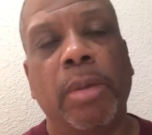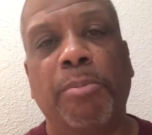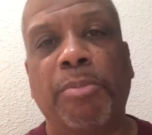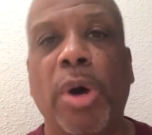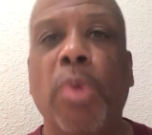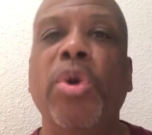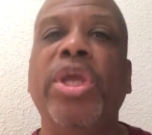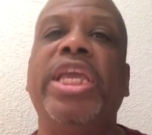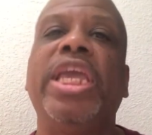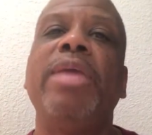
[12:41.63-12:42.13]

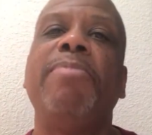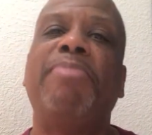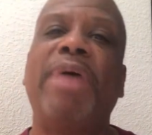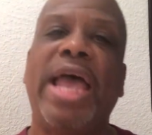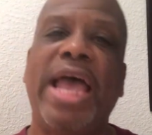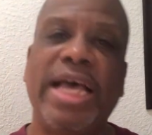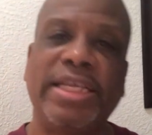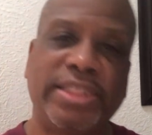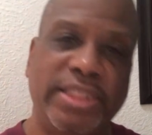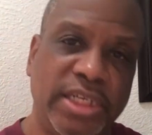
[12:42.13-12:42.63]
But we keep
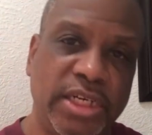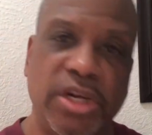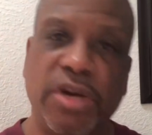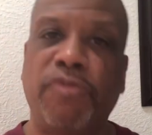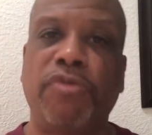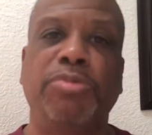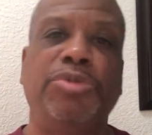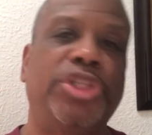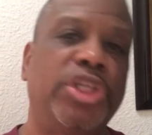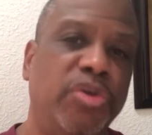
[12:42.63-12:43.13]
passing it
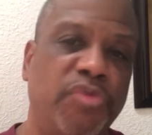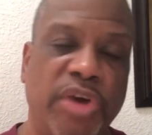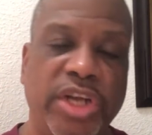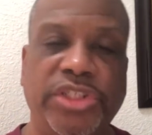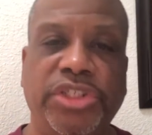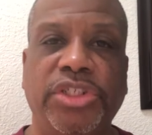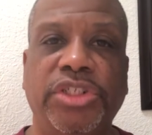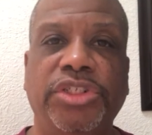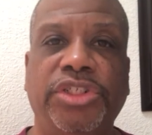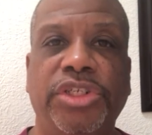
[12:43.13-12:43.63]
on from
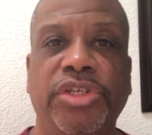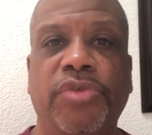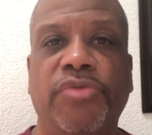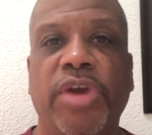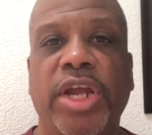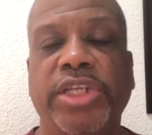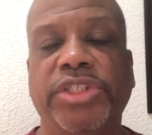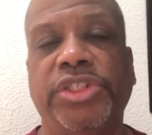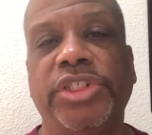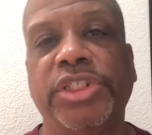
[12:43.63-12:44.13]
generation to
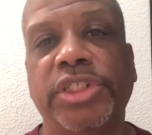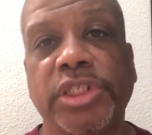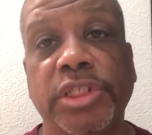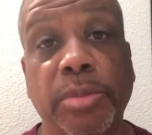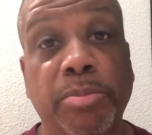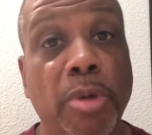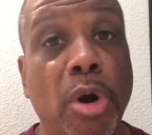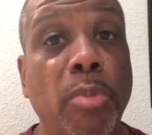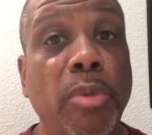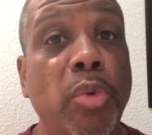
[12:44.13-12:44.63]
generation, and
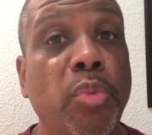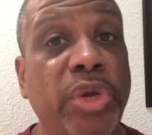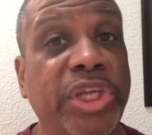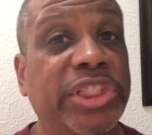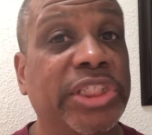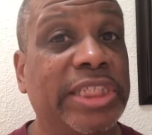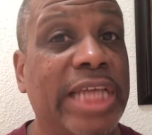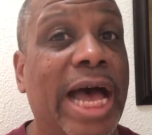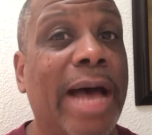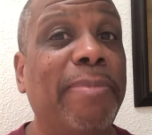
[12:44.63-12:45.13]
the moment we
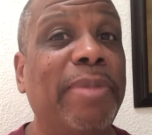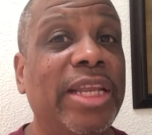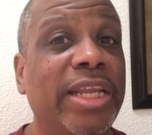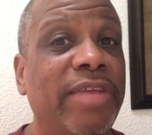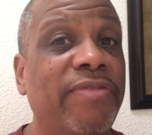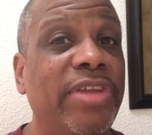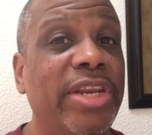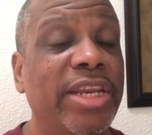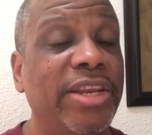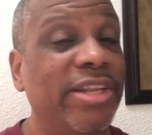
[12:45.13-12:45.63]
stop
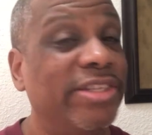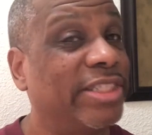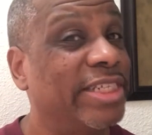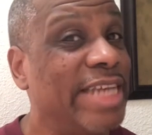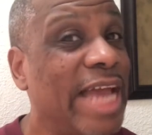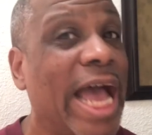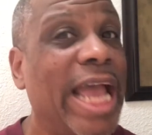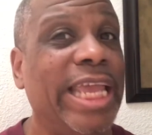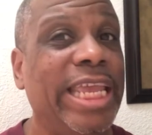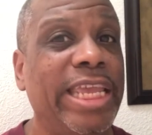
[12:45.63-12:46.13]
living in this
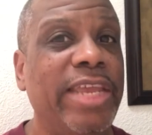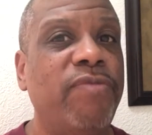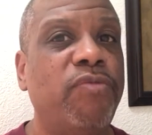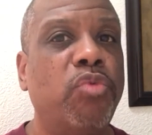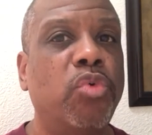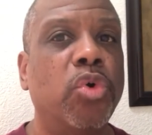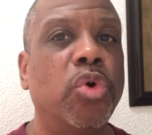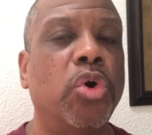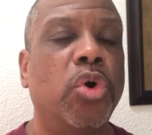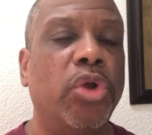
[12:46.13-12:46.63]

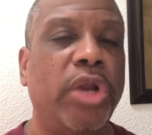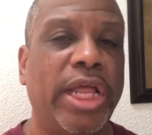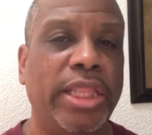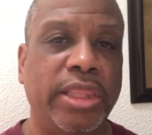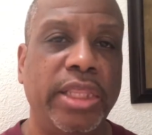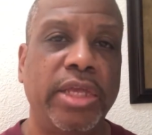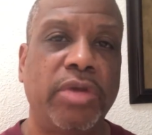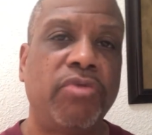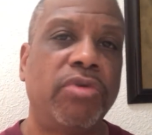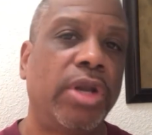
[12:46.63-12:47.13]
naive world, I
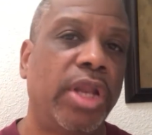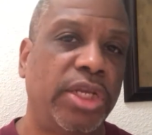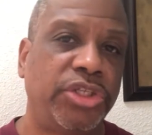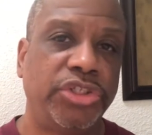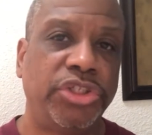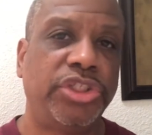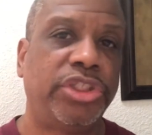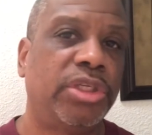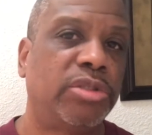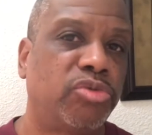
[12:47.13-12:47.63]
think
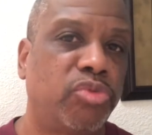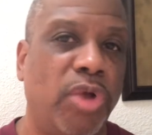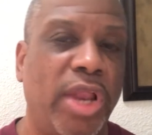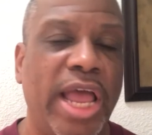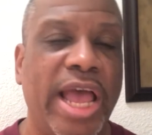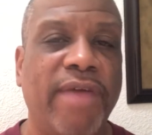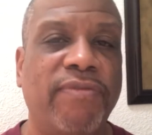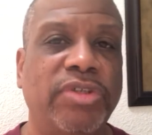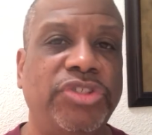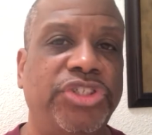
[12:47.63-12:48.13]
relationships will
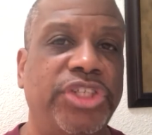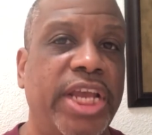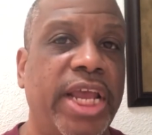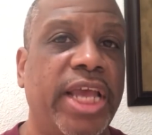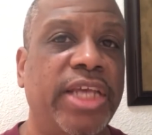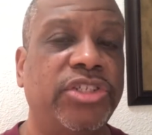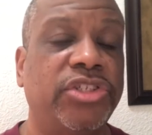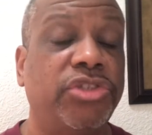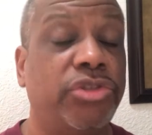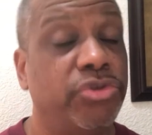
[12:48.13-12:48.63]
have a
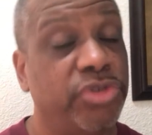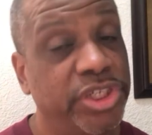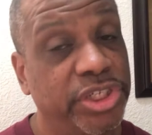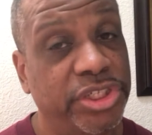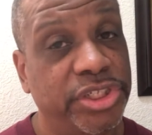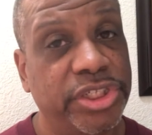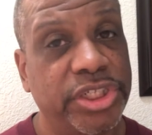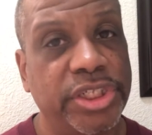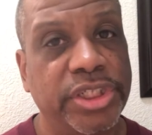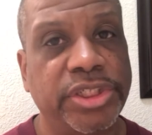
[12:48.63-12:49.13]
chance to
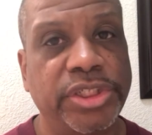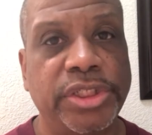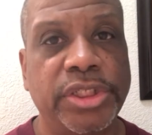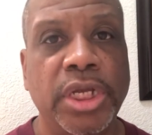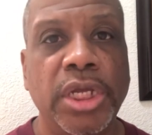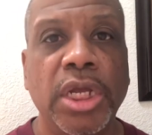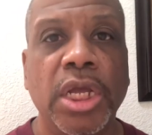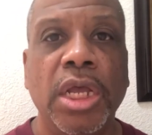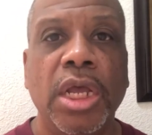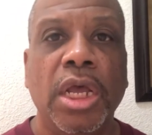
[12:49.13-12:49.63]
exist.
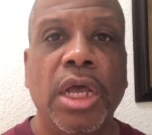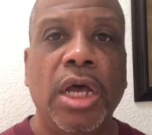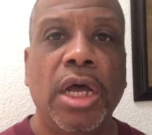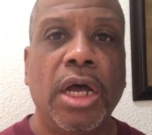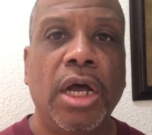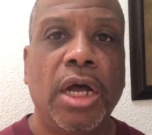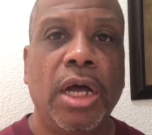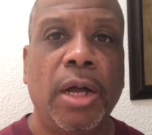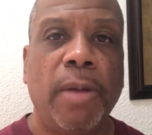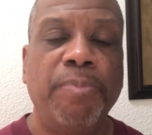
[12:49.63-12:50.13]

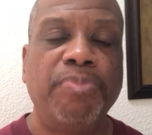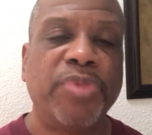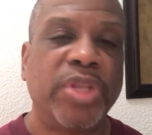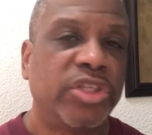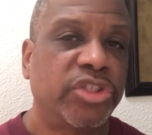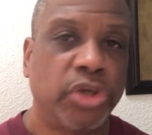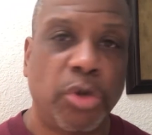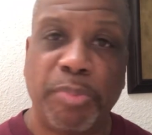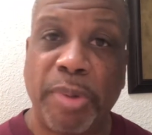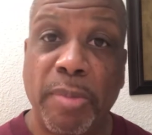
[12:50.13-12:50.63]

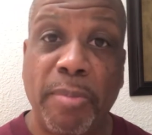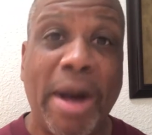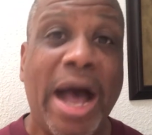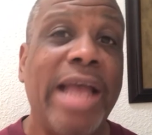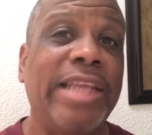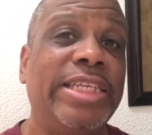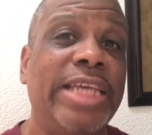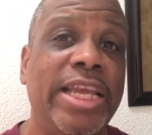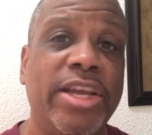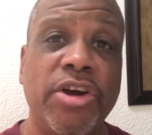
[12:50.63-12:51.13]
But
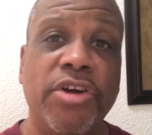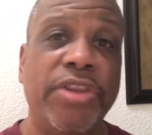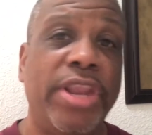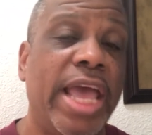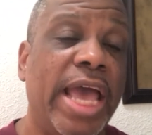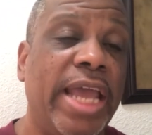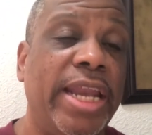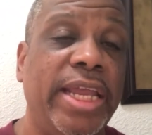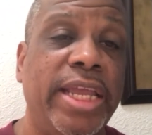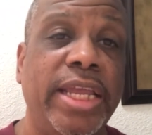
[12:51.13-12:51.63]
my take on
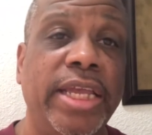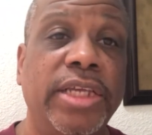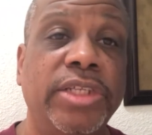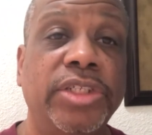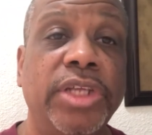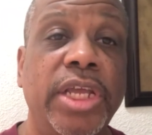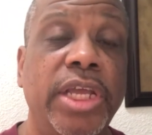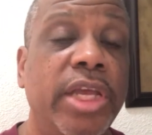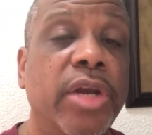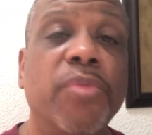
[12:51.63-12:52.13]
that
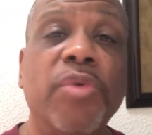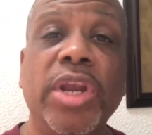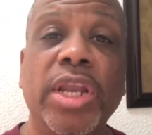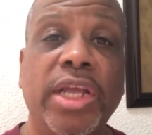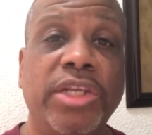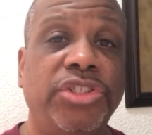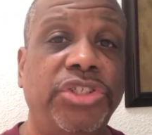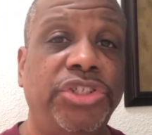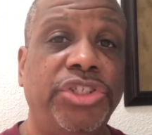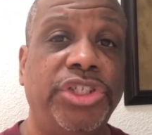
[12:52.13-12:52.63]
is, in a
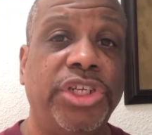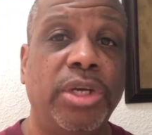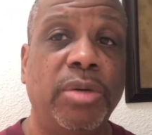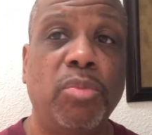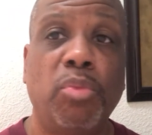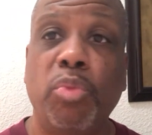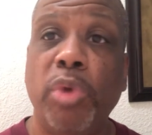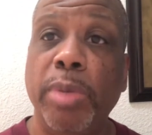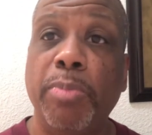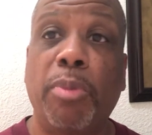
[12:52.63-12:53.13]

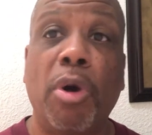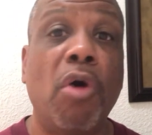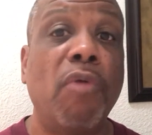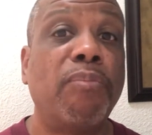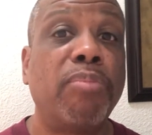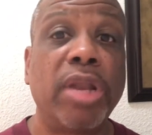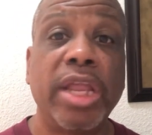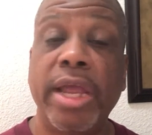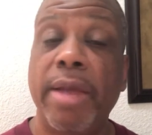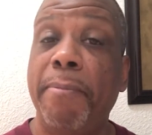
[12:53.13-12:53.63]
relationship, we
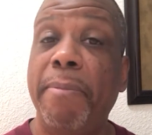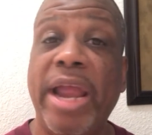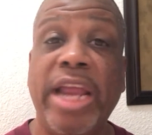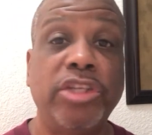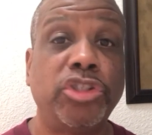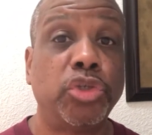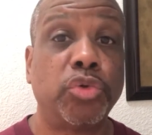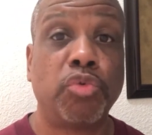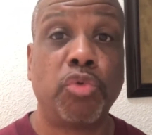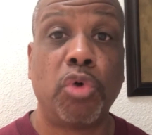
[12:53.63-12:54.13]
both play a
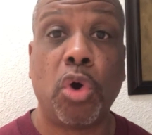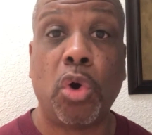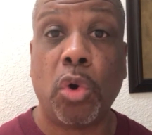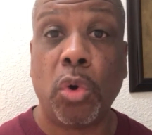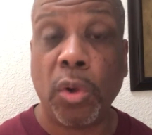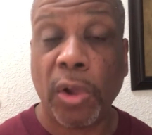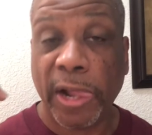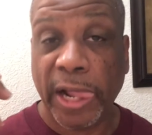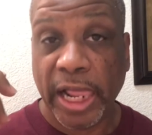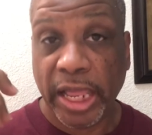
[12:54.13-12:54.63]
major
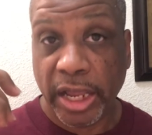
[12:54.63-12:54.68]
role.